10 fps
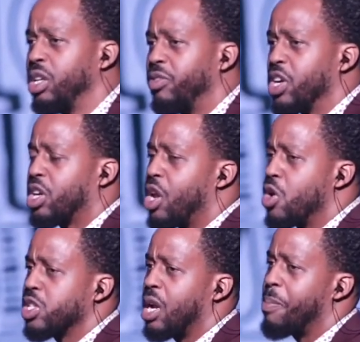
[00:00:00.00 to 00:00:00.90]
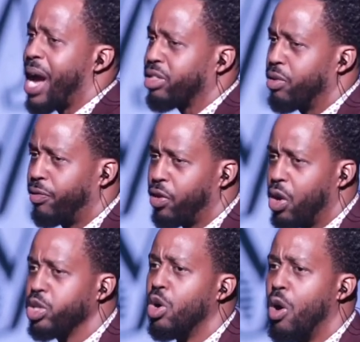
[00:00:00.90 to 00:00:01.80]
You leave your clothes on the bathroom
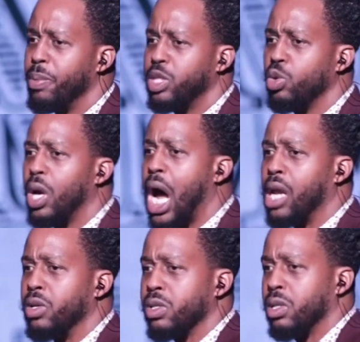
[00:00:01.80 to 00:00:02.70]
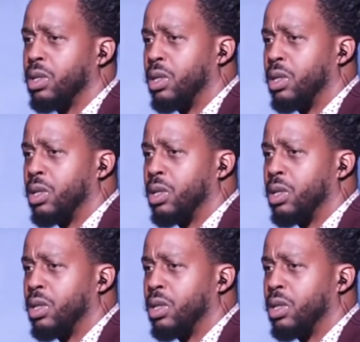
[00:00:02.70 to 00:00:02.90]
floor, you owe me $2.